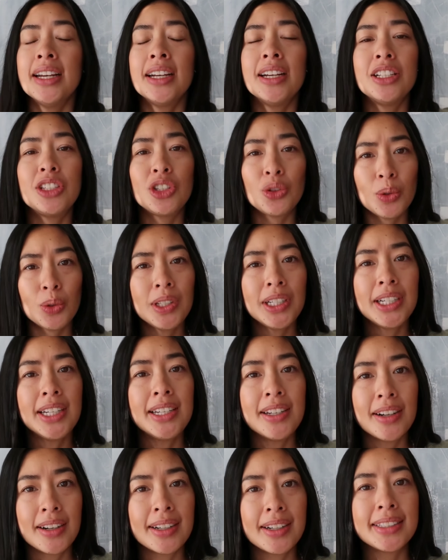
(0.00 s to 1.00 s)
it's really
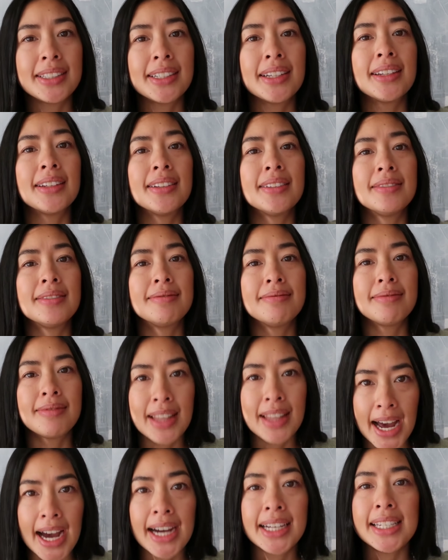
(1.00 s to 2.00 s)
not
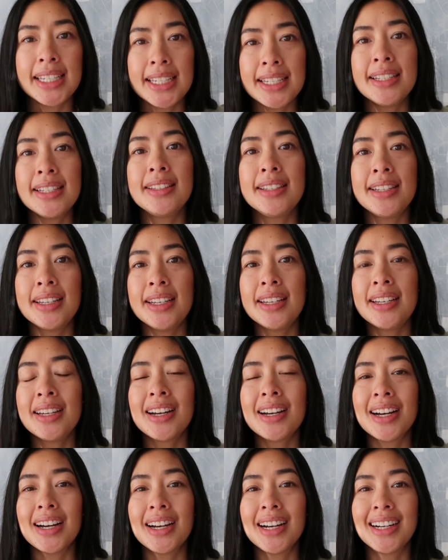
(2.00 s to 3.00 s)
that
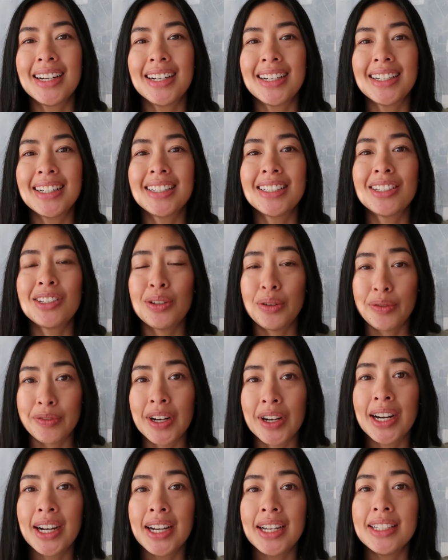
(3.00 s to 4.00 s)
easy to
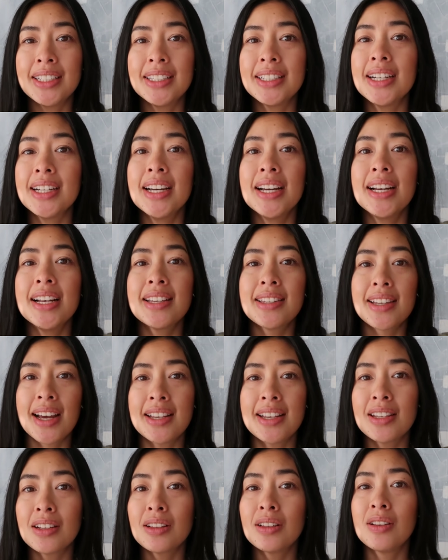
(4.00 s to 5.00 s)
find
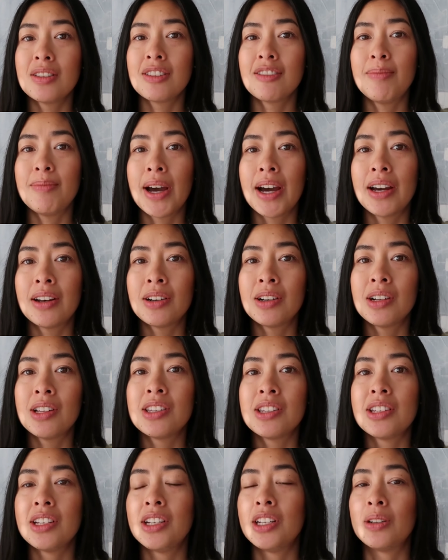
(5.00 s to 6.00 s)
size-inclusive
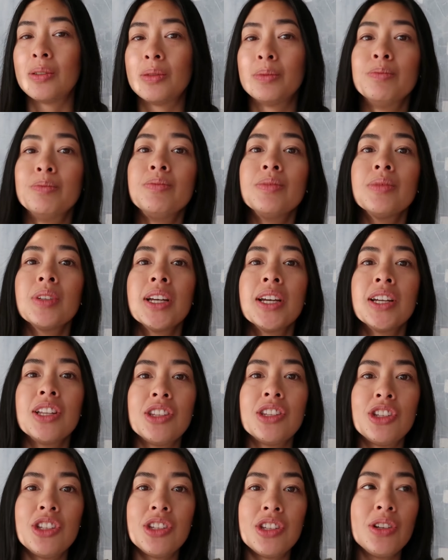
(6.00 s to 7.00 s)
patterns,
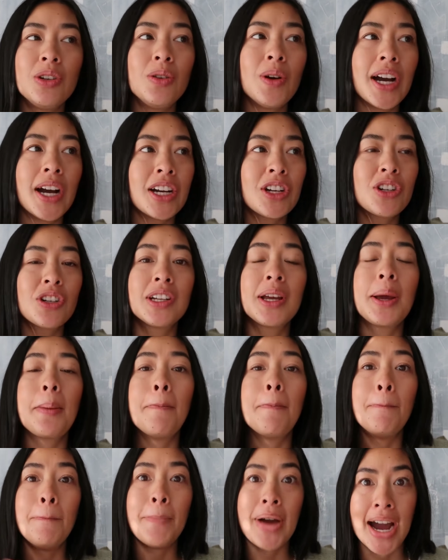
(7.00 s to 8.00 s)
to actually
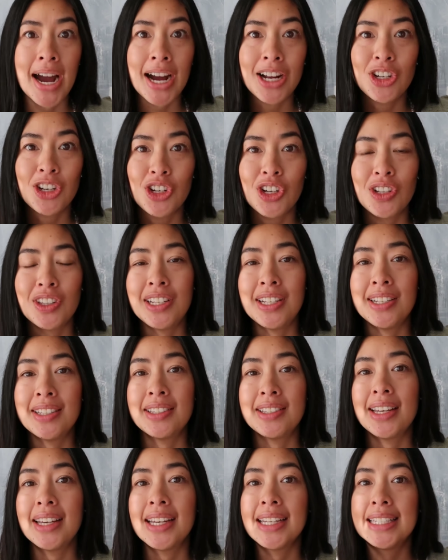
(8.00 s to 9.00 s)
match
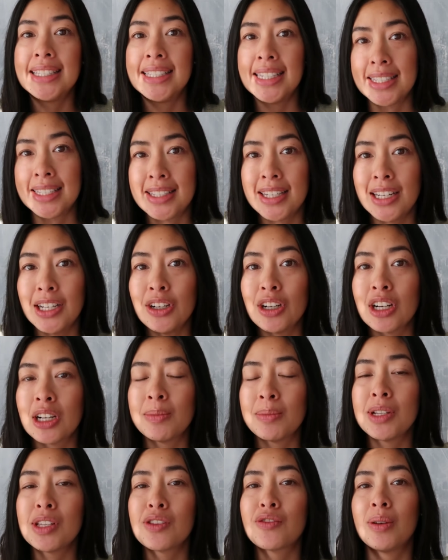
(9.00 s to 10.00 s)
these existing
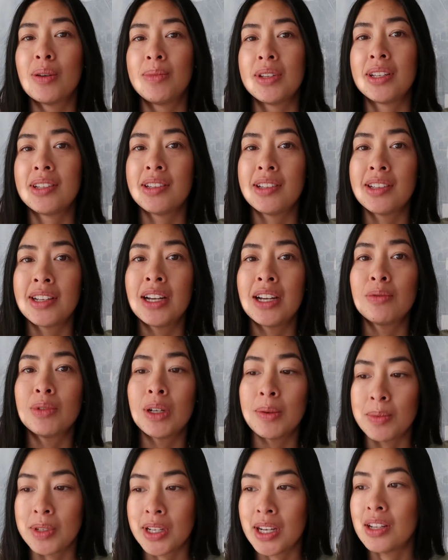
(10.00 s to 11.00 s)
garments from the Sézane
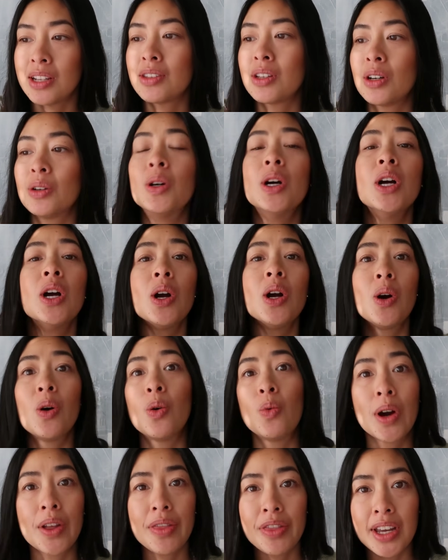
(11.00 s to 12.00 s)
website. So
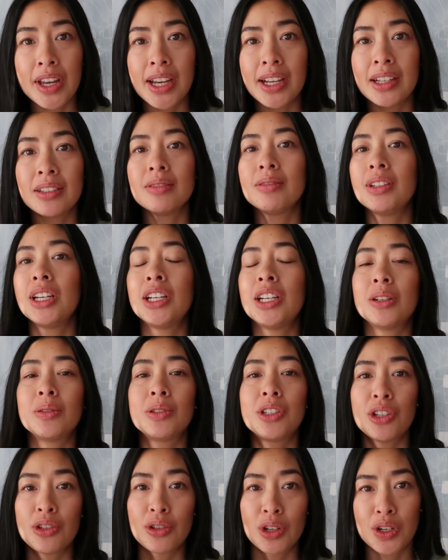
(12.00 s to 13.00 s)
one thing,
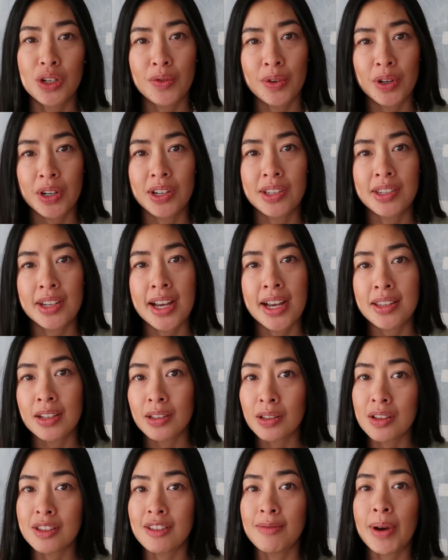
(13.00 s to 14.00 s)
to search for size
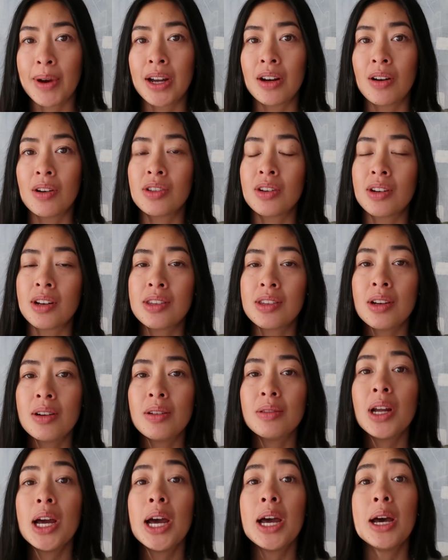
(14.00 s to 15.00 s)
inclusive patterns on its
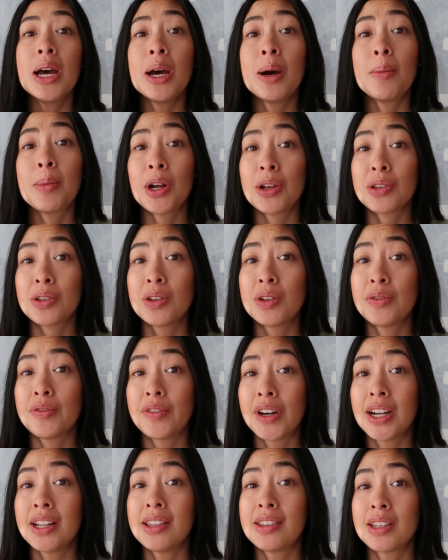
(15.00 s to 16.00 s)
own, but also to
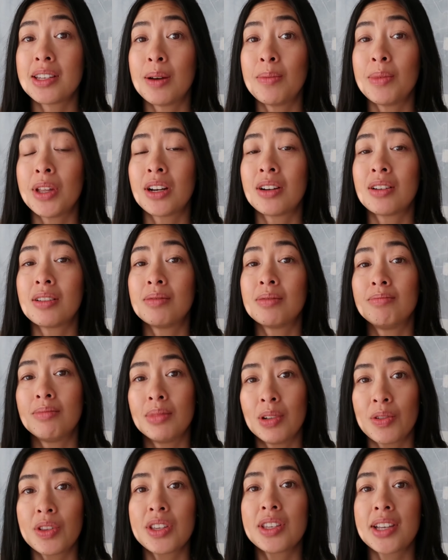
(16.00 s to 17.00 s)
find some that are
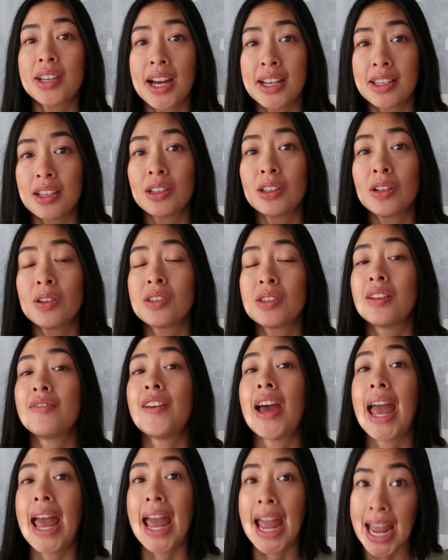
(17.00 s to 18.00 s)
both size inclusive
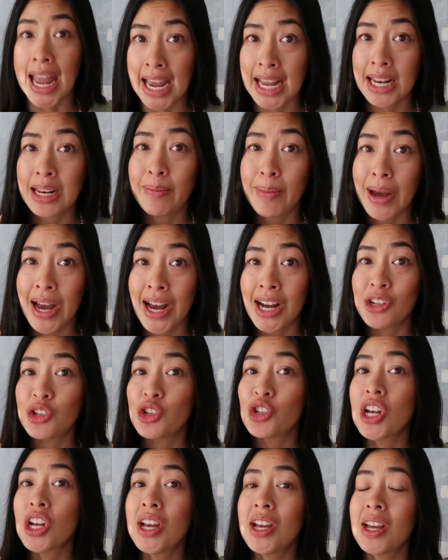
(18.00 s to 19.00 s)
and
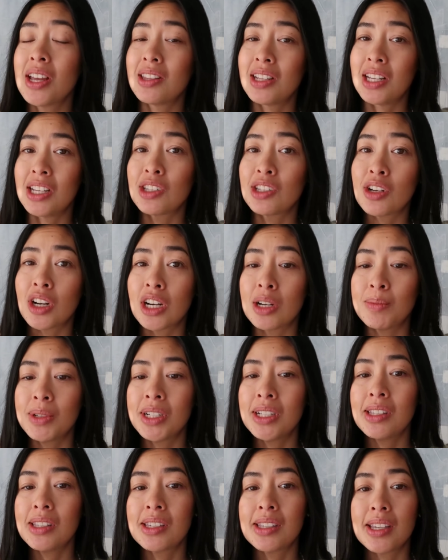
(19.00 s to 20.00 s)
match these
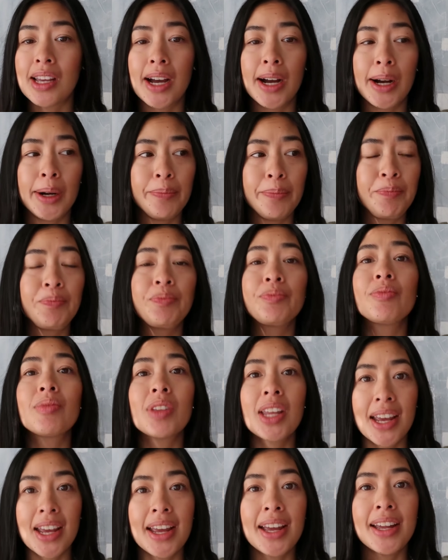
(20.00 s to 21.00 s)
garments, not
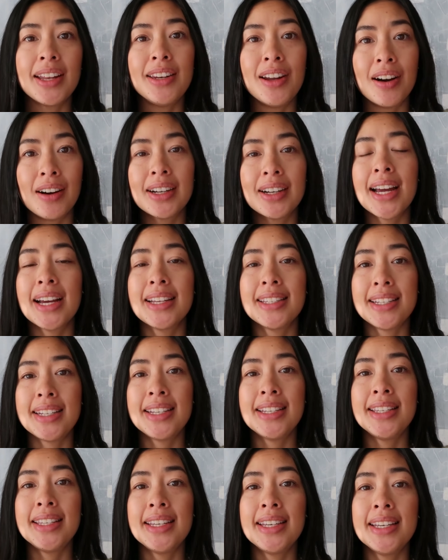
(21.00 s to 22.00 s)
as
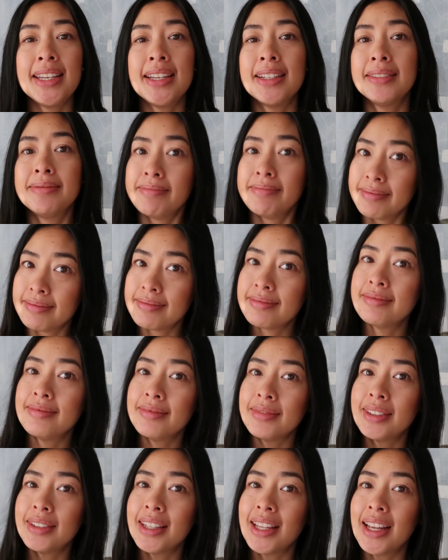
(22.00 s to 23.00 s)
easy
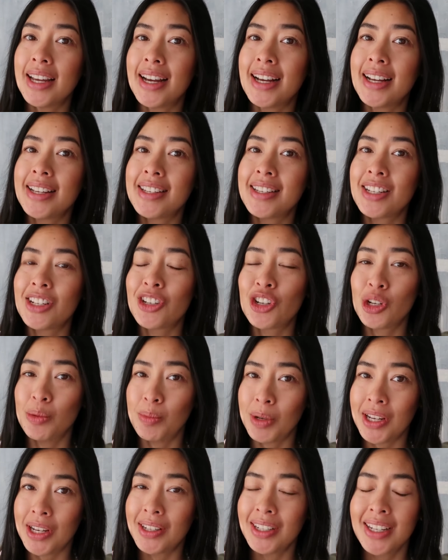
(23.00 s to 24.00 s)
as it should
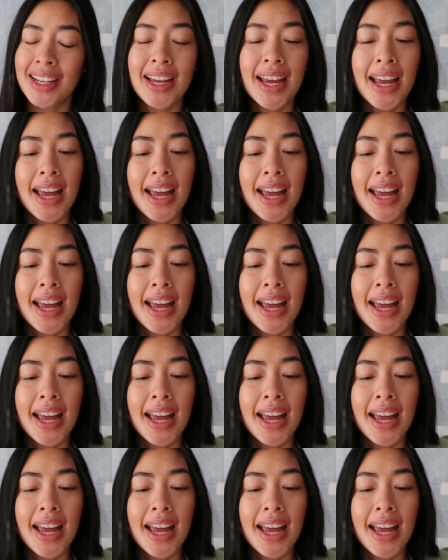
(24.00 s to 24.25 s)
be.